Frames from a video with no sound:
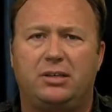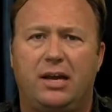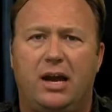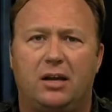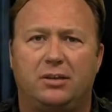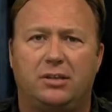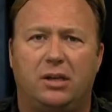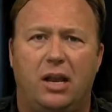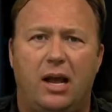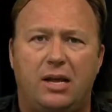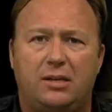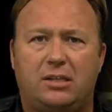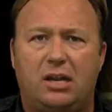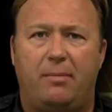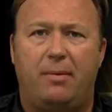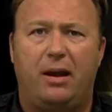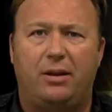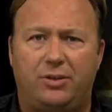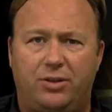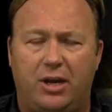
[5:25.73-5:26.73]
thousand last time
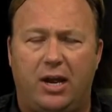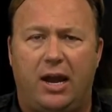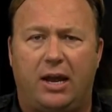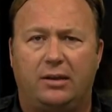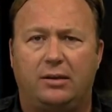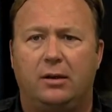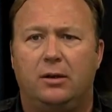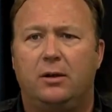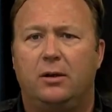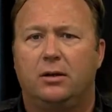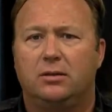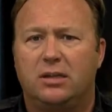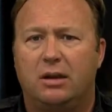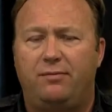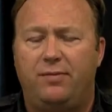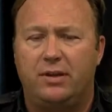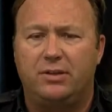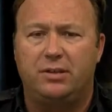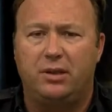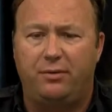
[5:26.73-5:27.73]
I checked, because I
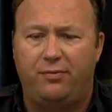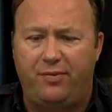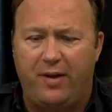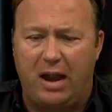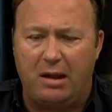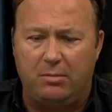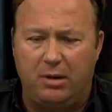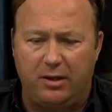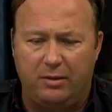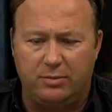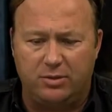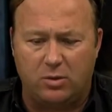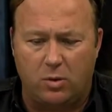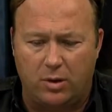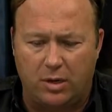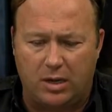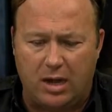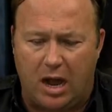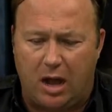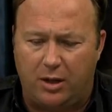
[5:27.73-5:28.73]
visited family that was going
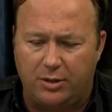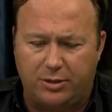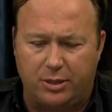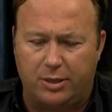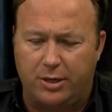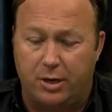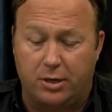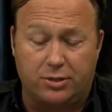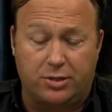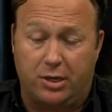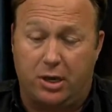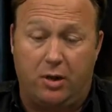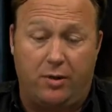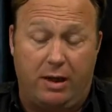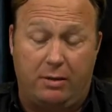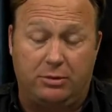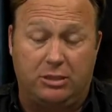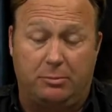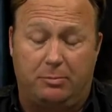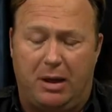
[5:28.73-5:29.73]
to college there years ago.
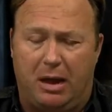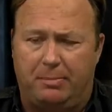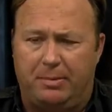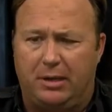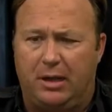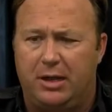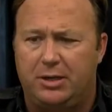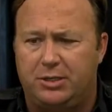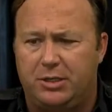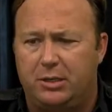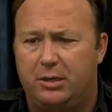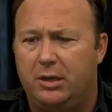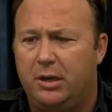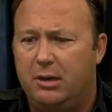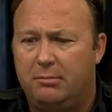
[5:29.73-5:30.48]
That was the population.